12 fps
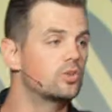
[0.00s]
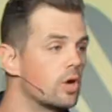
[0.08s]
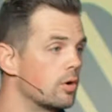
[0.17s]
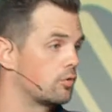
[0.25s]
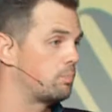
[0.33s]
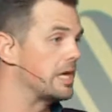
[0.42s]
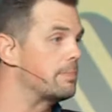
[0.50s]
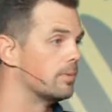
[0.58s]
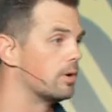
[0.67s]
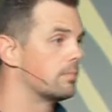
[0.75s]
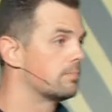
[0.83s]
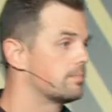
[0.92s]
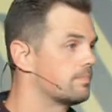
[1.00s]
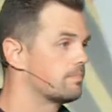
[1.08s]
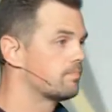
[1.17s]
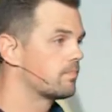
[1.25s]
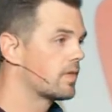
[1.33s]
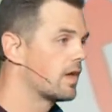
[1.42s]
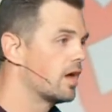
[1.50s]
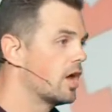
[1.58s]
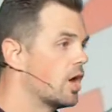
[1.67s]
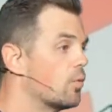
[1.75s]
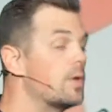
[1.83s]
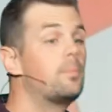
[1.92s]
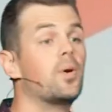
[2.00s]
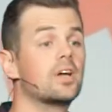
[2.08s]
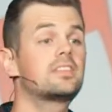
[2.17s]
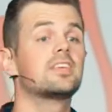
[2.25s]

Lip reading: do it with people. We put